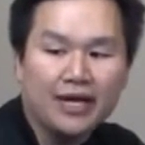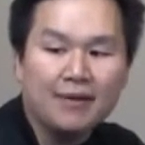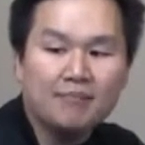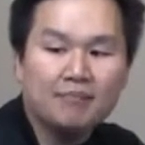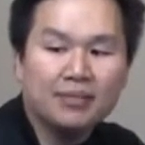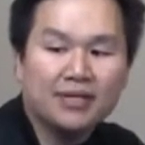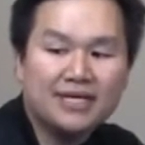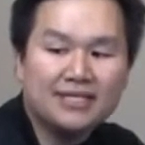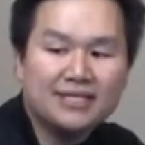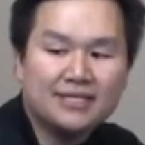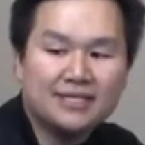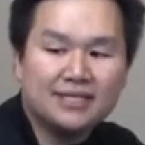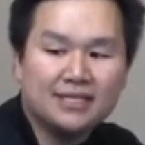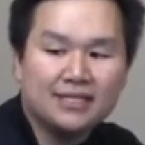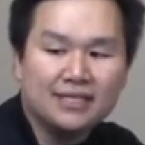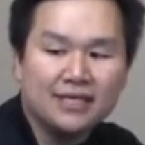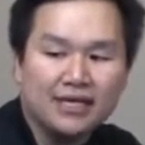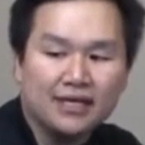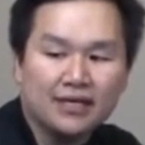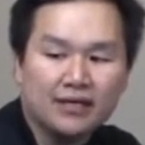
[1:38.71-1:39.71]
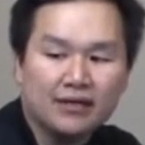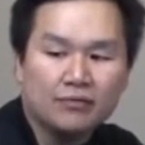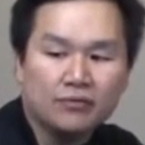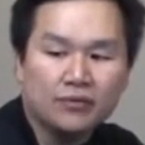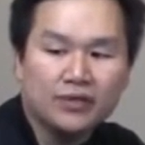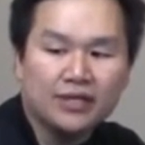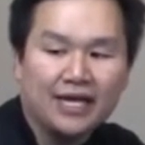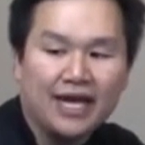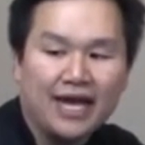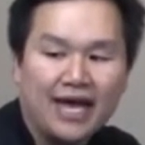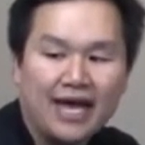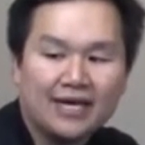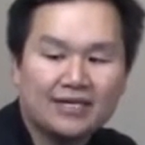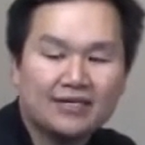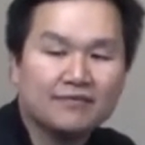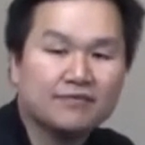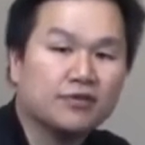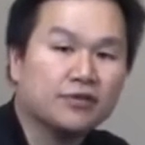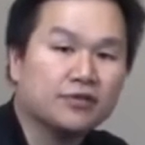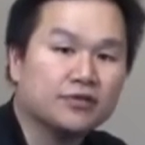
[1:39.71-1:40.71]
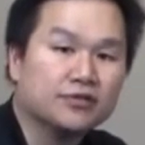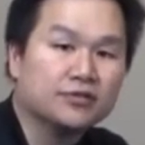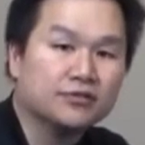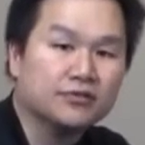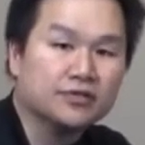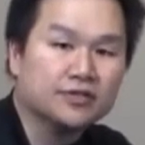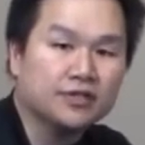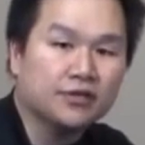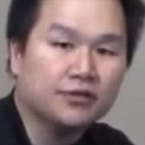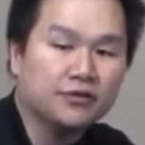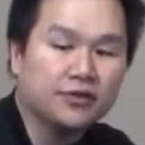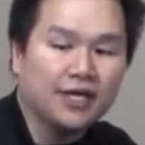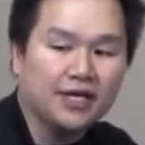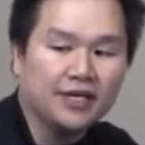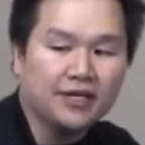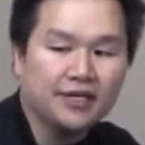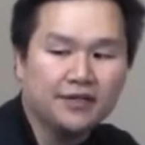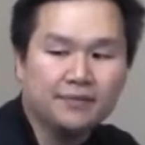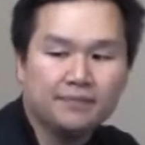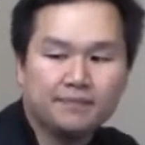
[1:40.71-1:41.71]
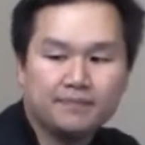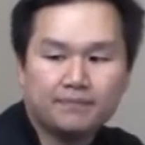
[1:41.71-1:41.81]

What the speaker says: and places the data where the active cursor is located.